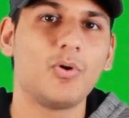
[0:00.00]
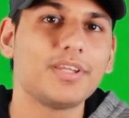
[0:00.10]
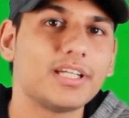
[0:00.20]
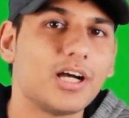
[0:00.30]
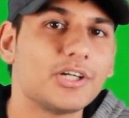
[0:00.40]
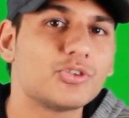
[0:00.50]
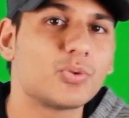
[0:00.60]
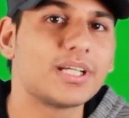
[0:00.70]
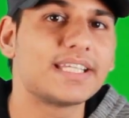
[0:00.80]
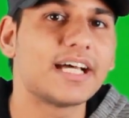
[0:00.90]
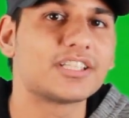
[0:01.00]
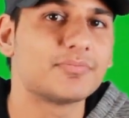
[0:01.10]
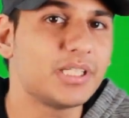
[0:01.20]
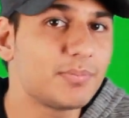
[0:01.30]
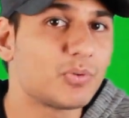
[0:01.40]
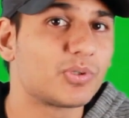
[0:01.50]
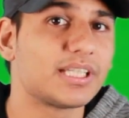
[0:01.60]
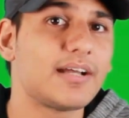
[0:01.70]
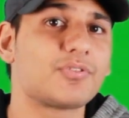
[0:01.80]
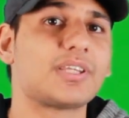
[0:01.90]
More than 120,000 people were
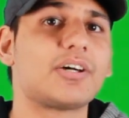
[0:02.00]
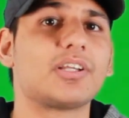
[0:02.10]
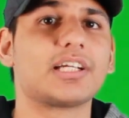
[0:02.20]
left without